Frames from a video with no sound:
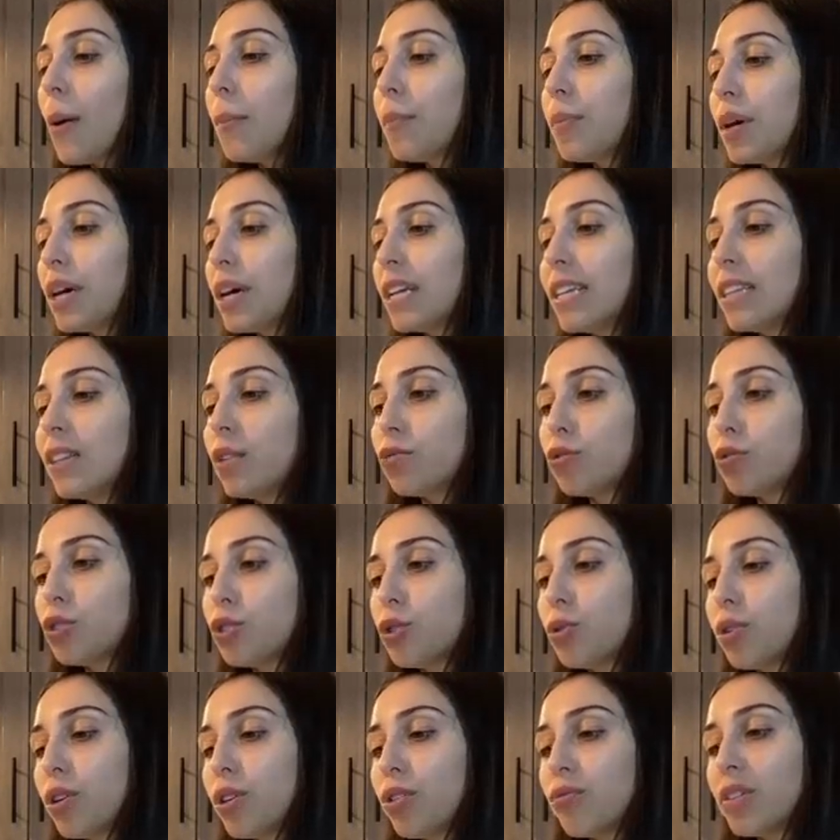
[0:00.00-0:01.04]
But in those
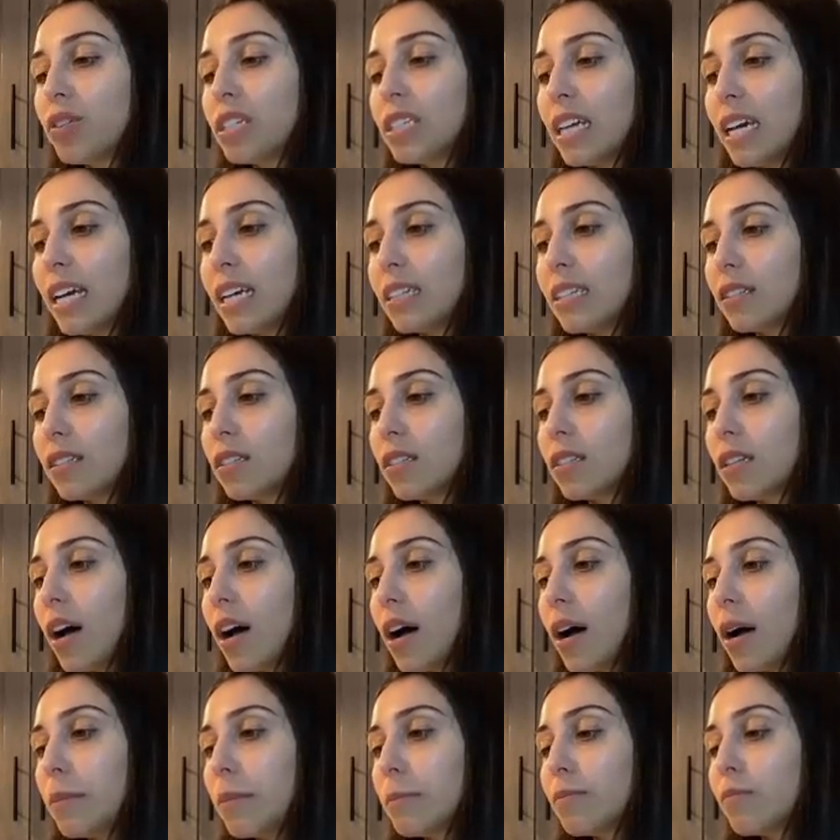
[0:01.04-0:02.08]
2 to 3 dates
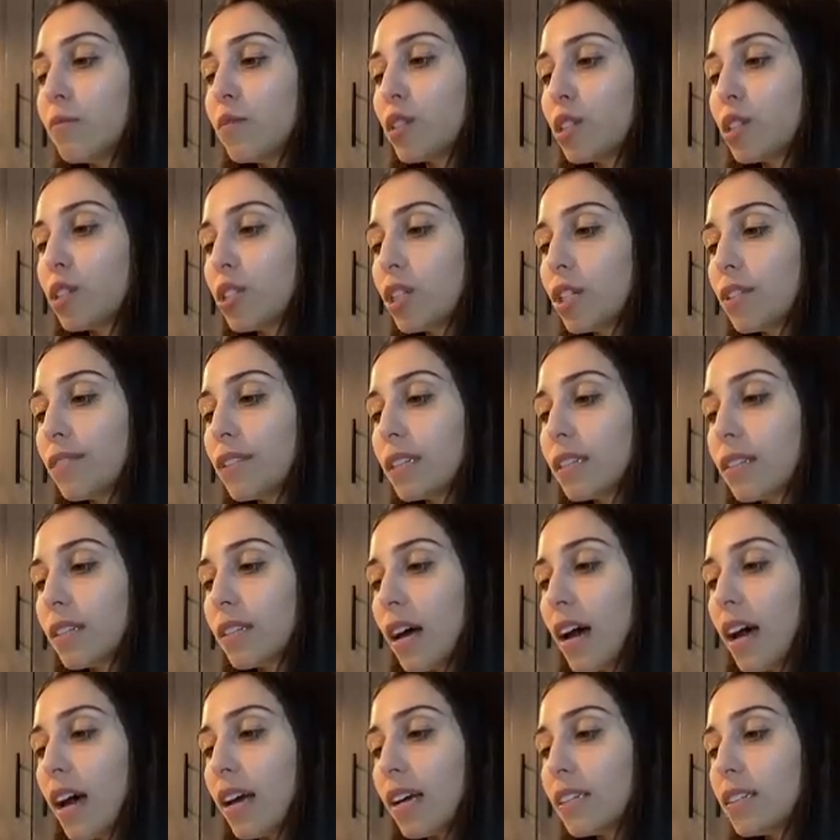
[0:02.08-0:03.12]
for the serving
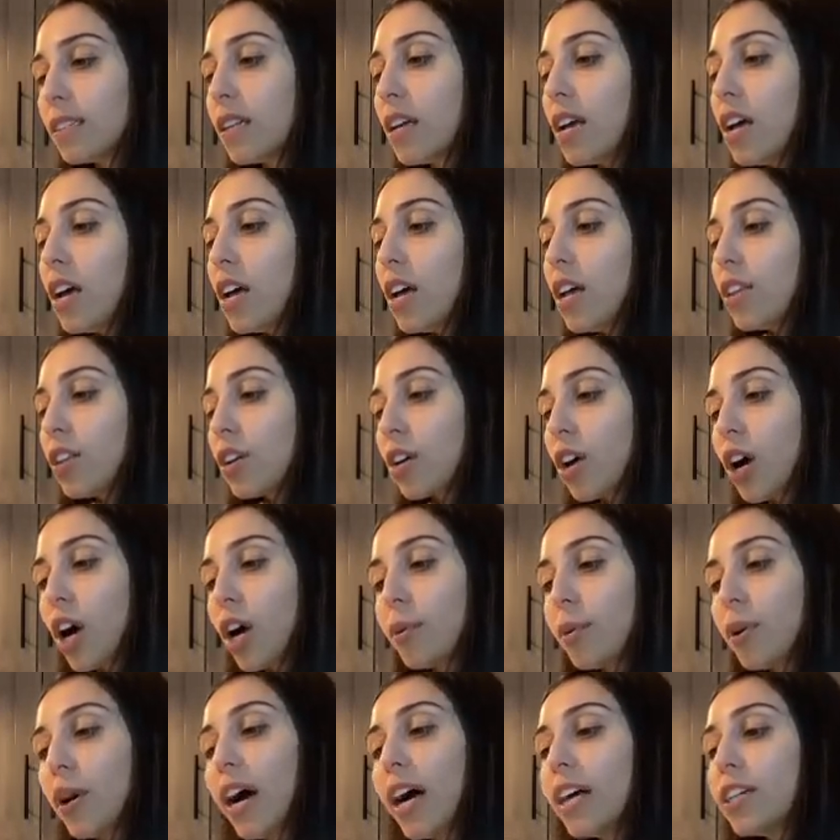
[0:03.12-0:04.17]
size, the
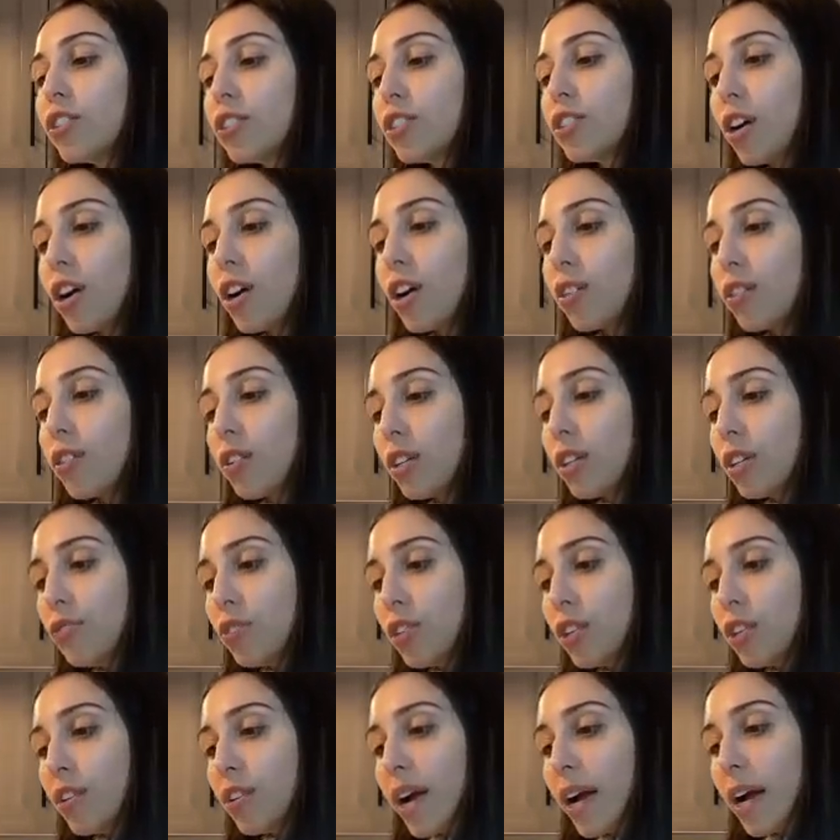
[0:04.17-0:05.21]
carbohydrates are
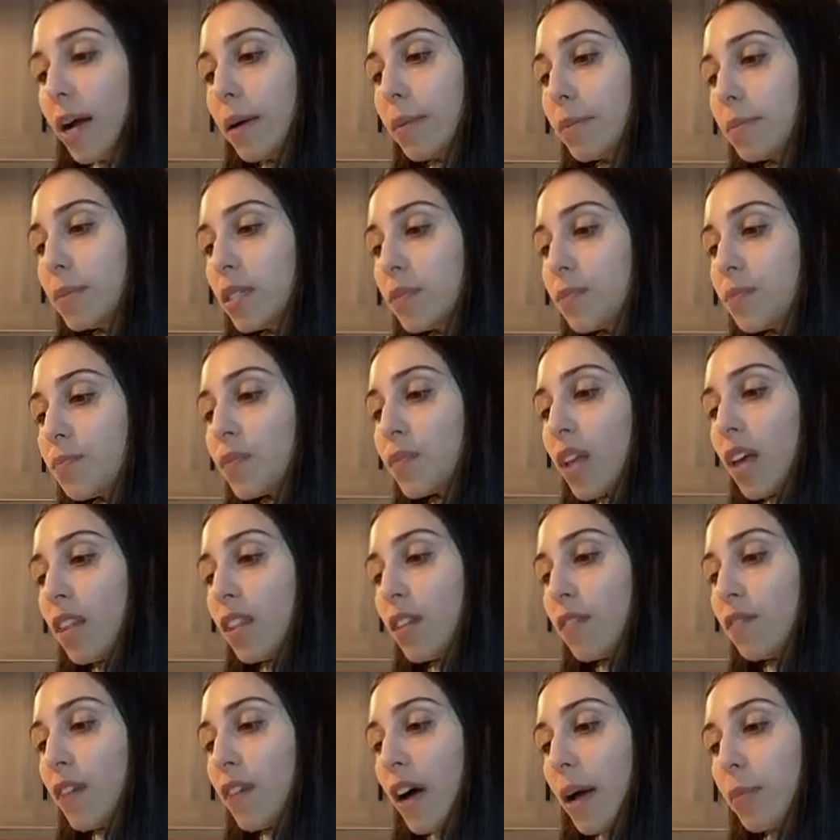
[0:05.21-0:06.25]
33 grams,
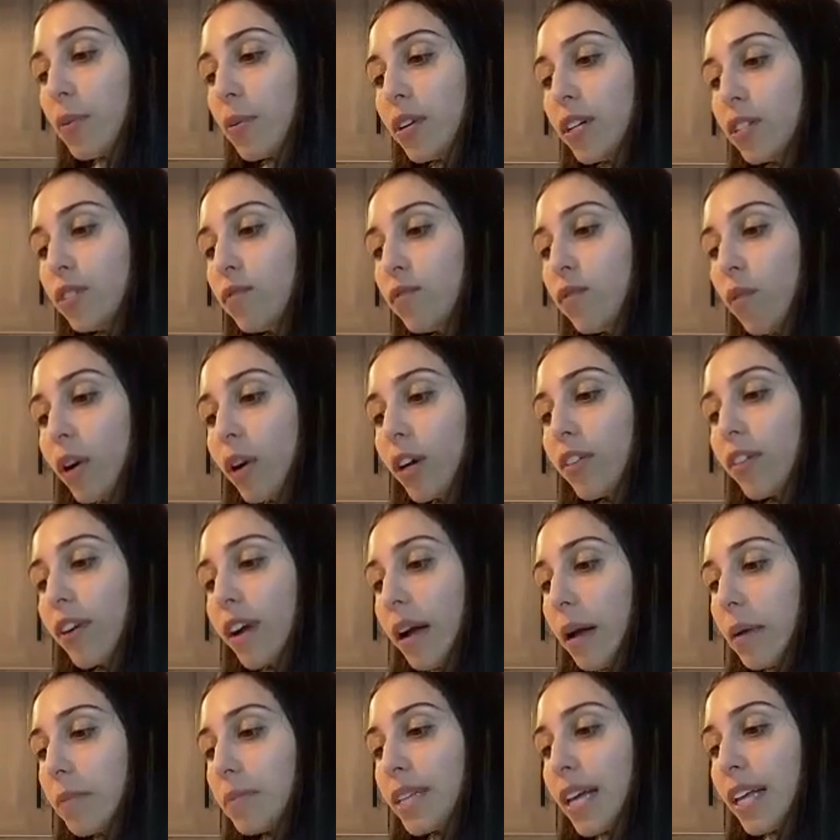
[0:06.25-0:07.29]
the fiber is 4
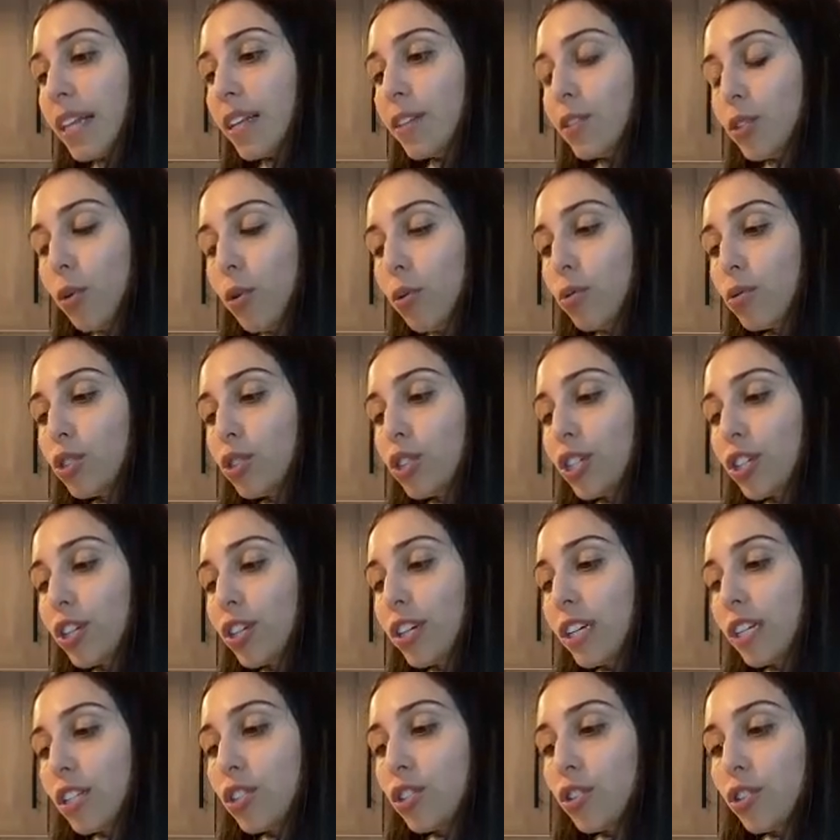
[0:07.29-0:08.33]
grams, and the total sugar
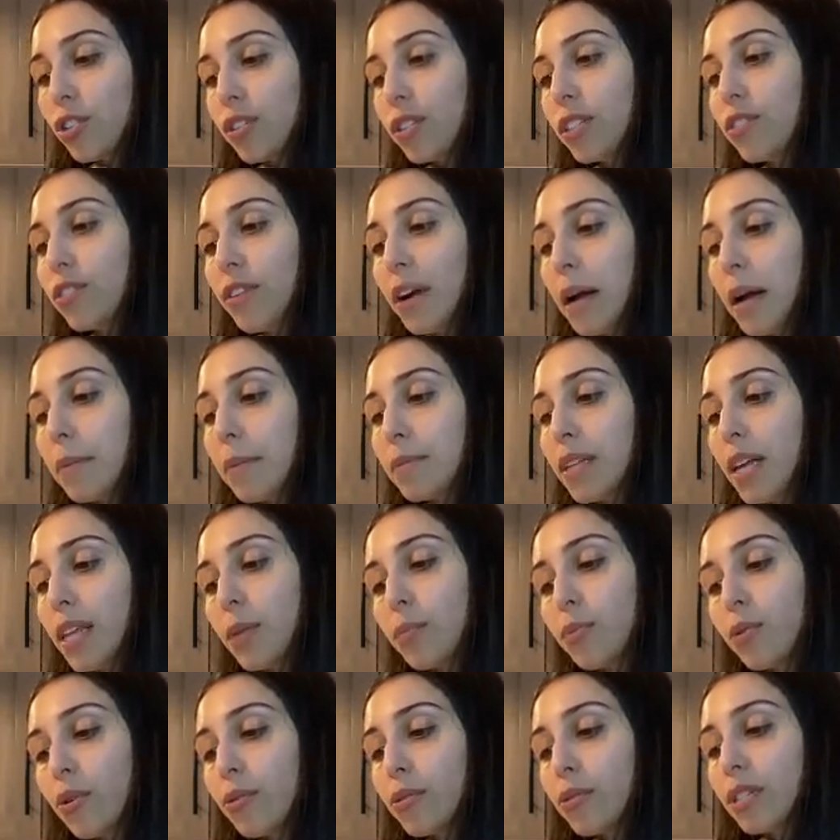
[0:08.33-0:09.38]
is 30 grams, and
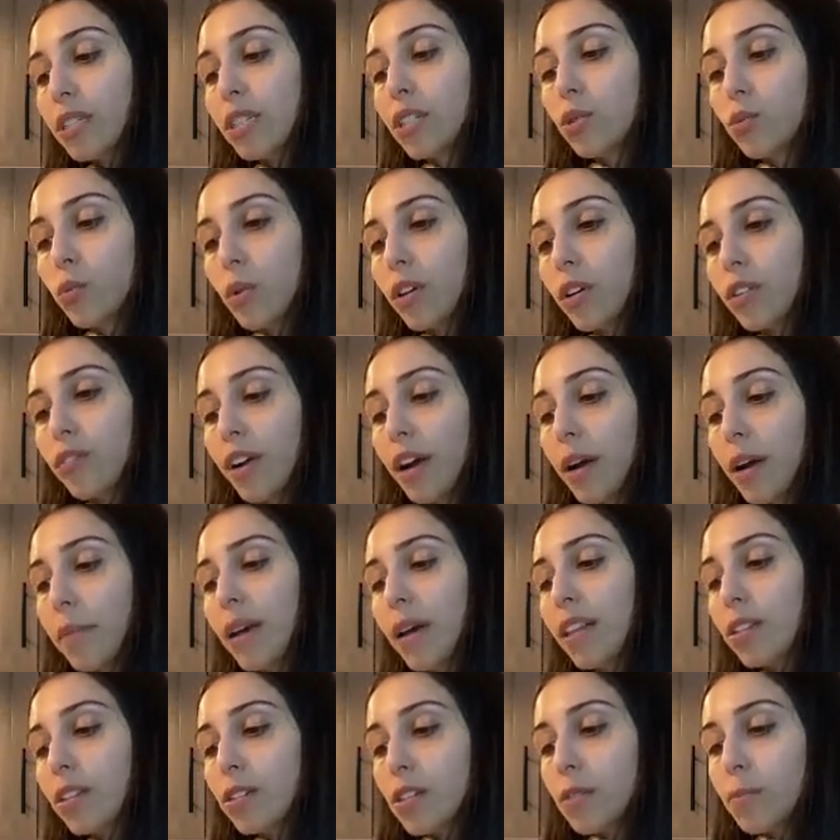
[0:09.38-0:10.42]
the protein is 1 gram.
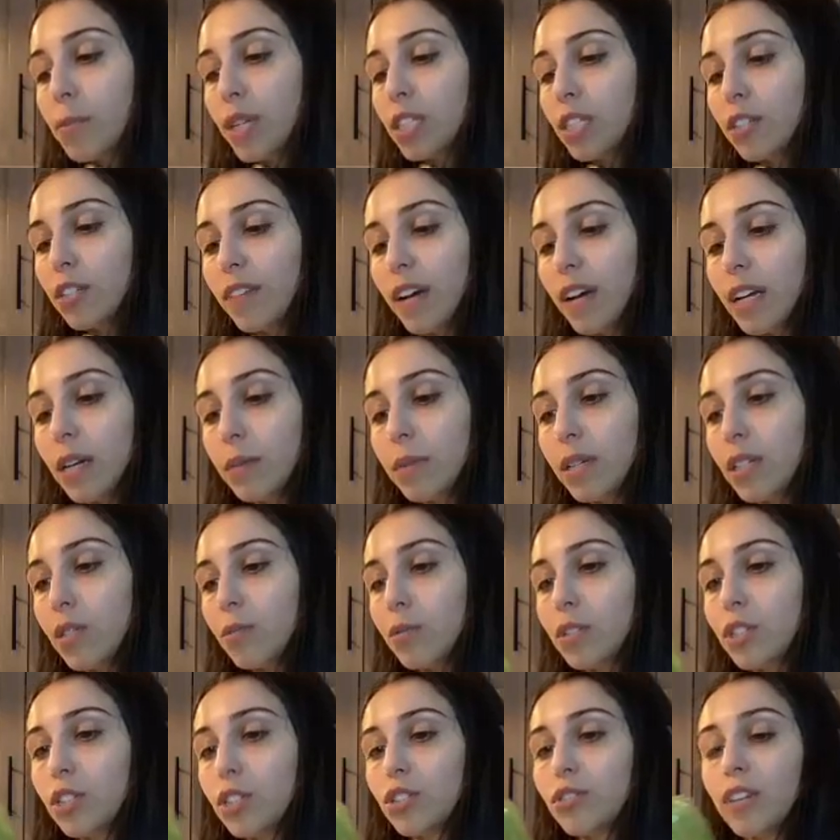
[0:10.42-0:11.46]
And there's a bunch of vitamins,
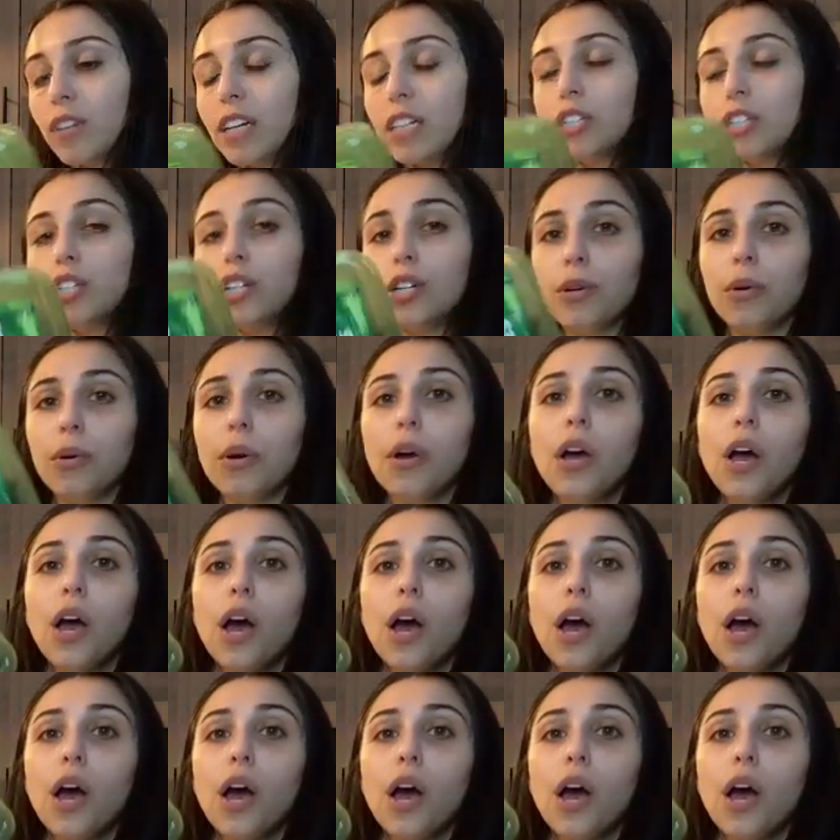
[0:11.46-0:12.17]
which is great too.